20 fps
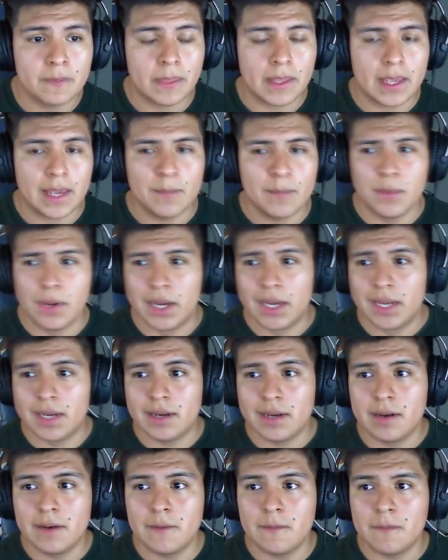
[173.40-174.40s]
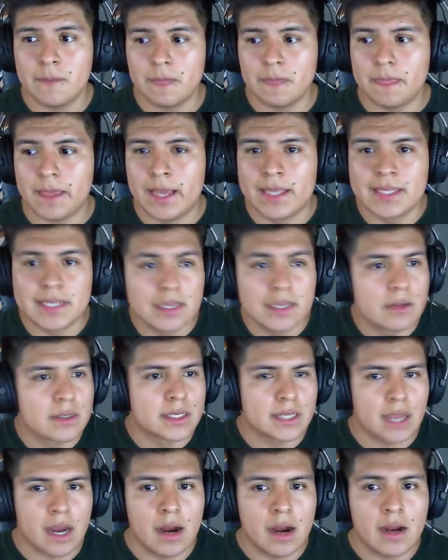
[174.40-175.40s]
But it's a little
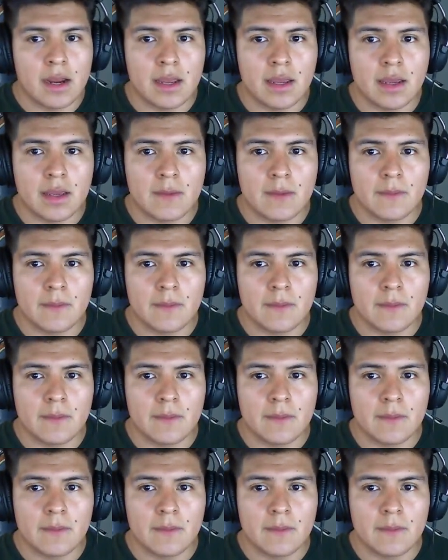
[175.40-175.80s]
scary.